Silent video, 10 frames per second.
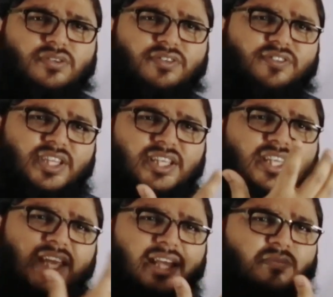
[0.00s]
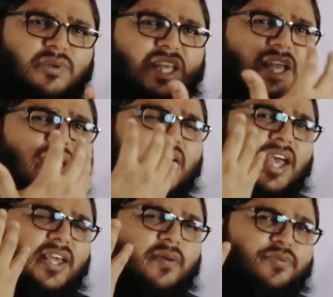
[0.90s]
you think can be
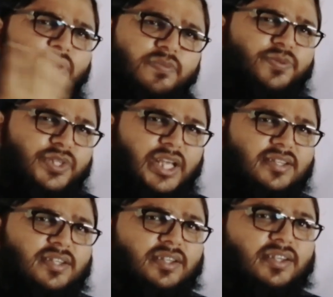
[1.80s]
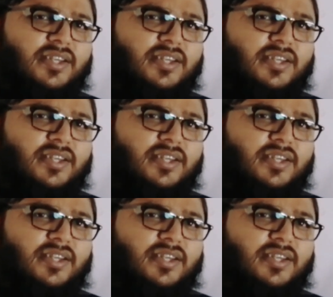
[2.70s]
an appropriate